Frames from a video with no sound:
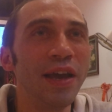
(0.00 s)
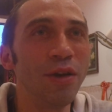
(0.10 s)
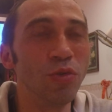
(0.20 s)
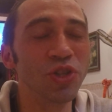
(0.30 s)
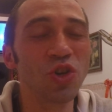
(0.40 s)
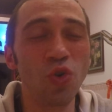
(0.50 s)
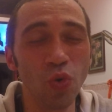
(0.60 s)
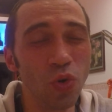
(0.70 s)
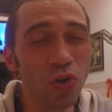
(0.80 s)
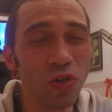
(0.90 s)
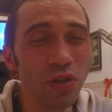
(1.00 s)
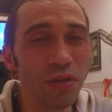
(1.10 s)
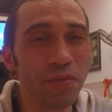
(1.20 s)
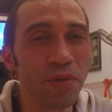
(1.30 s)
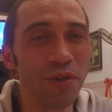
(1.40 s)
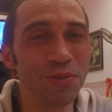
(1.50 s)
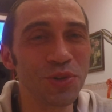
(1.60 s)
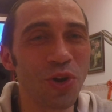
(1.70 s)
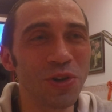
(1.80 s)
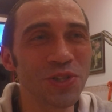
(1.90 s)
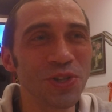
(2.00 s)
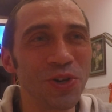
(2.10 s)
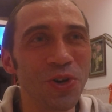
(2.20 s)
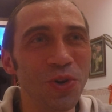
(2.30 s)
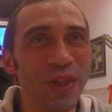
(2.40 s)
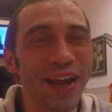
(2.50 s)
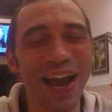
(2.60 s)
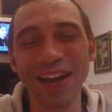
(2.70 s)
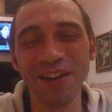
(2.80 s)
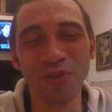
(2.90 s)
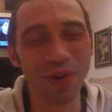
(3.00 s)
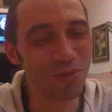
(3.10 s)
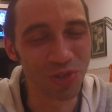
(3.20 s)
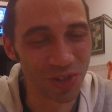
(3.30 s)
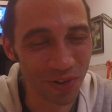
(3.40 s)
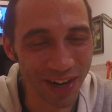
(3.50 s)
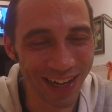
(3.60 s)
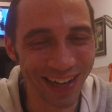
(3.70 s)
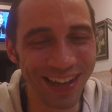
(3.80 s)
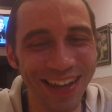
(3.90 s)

It was cool, but it was also like, I didn't know what I was doing.